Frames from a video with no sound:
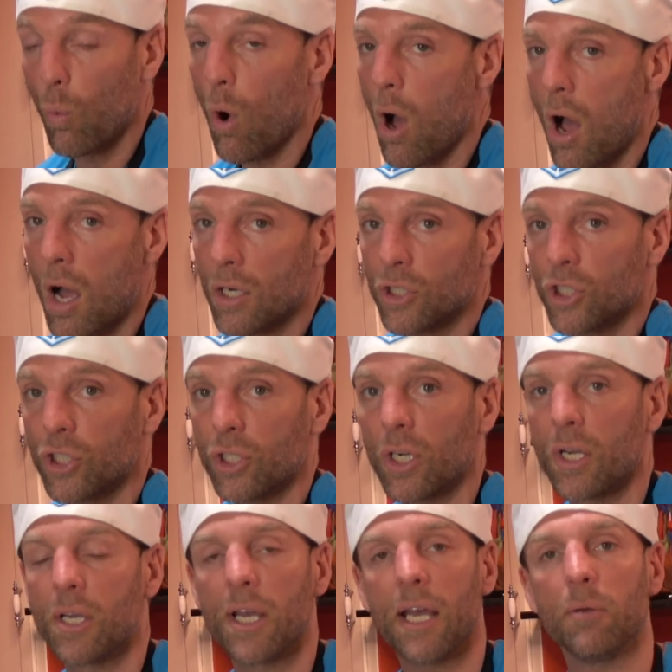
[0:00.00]
wash
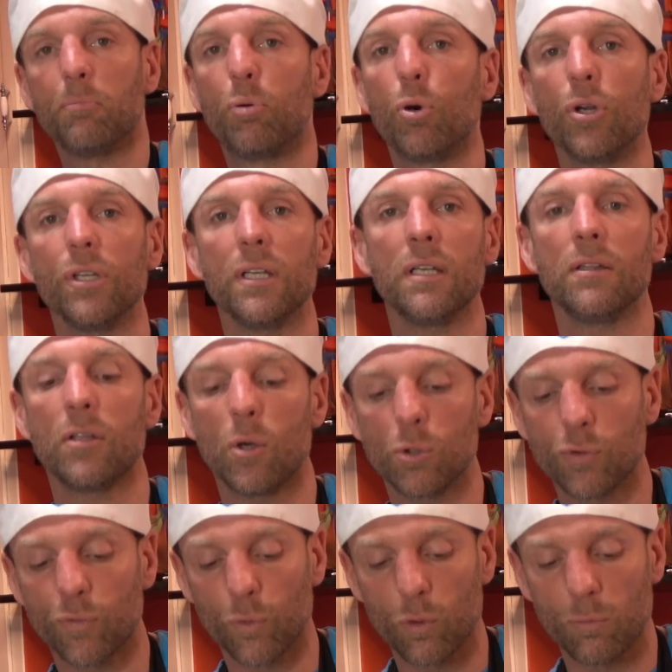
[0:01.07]
and put in those
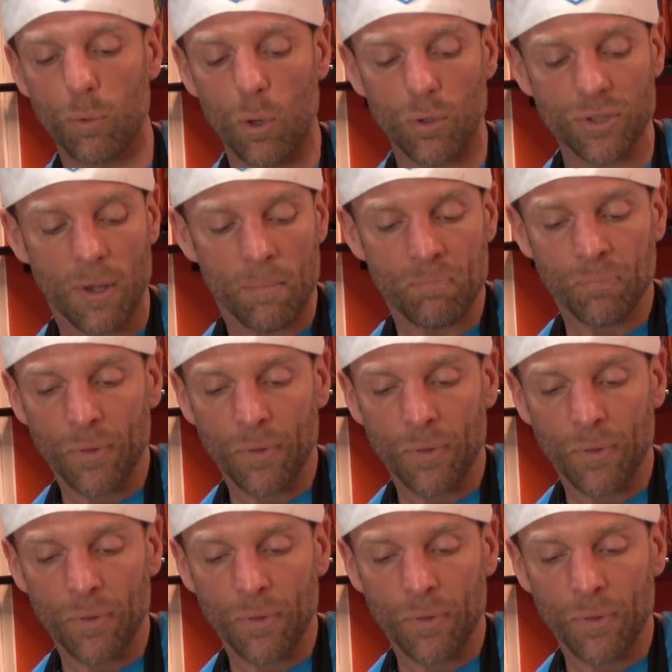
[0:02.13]
fruit bowls.